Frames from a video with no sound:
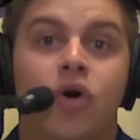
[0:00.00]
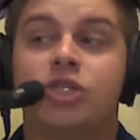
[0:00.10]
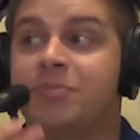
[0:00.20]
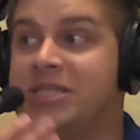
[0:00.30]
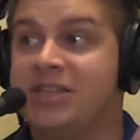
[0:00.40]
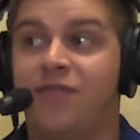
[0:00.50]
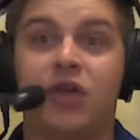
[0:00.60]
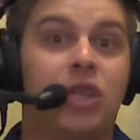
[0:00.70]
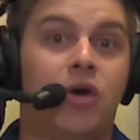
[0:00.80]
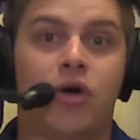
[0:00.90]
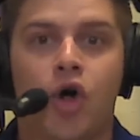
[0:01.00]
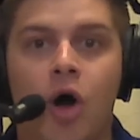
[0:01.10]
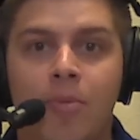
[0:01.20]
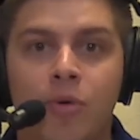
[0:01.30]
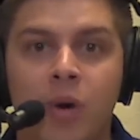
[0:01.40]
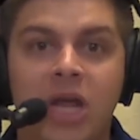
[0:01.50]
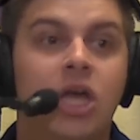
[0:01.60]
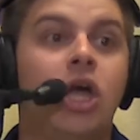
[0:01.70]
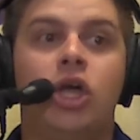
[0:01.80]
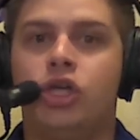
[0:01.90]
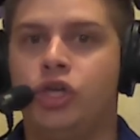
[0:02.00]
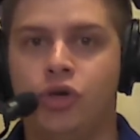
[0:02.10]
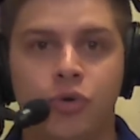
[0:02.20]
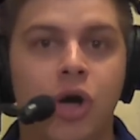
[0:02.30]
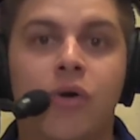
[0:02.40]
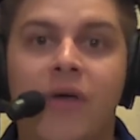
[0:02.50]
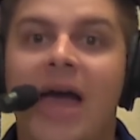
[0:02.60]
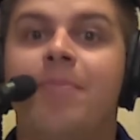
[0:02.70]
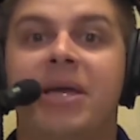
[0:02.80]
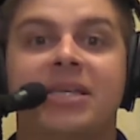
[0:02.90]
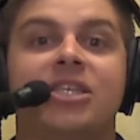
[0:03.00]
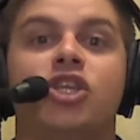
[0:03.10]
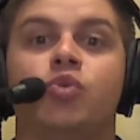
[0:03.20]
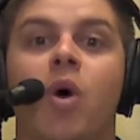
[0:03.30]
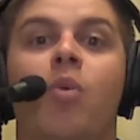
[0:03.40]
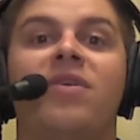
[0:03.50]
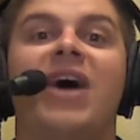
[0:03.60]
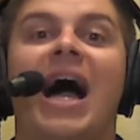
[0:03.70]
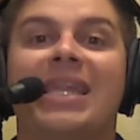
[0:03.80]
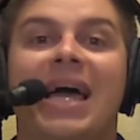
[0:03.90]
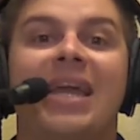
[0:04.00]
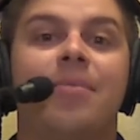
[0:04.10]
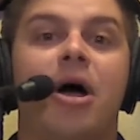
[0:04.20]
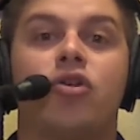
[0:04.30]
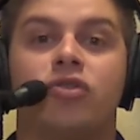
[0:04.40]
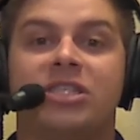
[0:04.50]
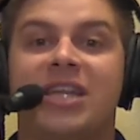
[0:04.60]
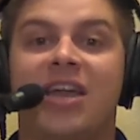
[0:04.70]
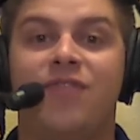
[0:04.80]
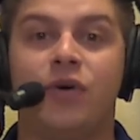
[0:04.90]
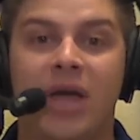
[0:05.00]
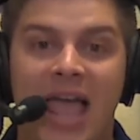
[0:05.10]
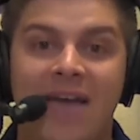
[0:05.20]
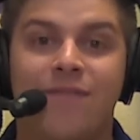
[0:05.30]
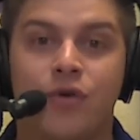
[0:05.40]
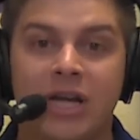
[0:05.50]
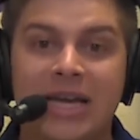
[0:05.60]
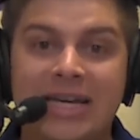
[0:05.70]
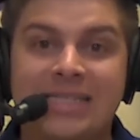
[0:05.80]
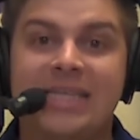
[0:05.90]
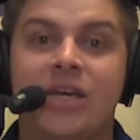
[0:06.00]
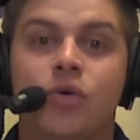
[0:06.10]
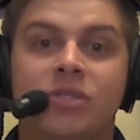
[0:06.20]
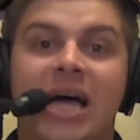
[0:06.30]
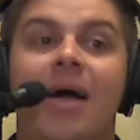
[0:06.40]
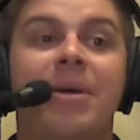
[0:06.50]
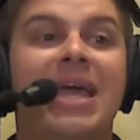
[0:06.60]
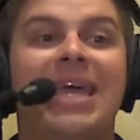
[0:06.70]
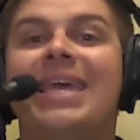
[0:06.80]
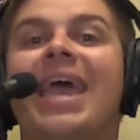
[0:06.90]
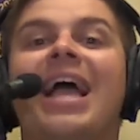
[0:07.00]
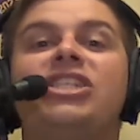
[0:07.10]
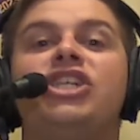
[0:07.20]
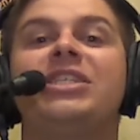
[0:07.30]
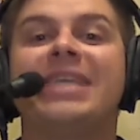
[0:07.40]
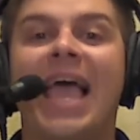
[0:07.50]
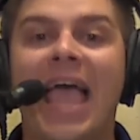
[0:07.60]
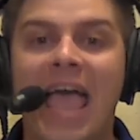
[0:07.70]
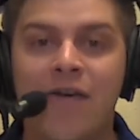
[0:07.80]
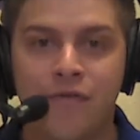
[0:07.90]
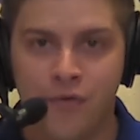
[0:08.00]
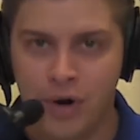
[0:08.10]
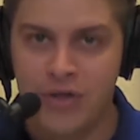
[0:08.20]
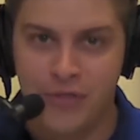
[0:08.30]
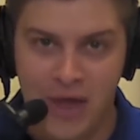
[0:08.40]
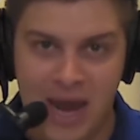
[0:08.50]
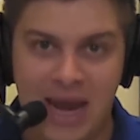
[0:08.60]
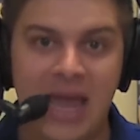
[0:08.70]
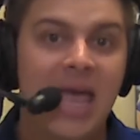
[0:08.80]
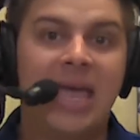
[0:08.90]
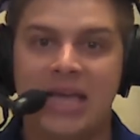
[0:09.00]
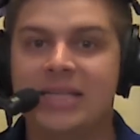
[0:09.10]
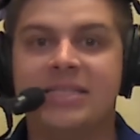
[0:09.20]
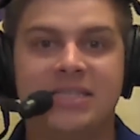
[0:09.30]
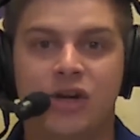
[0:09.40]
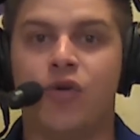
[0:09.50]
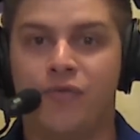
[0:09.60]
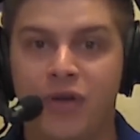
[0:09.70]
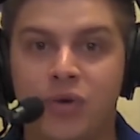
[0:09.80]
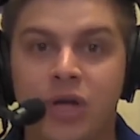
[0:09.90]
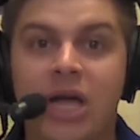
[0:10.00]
specifically on Auburn Week, you know that because it is what we've highlighted about Chris Stanfield every single time. He catches everything in center field.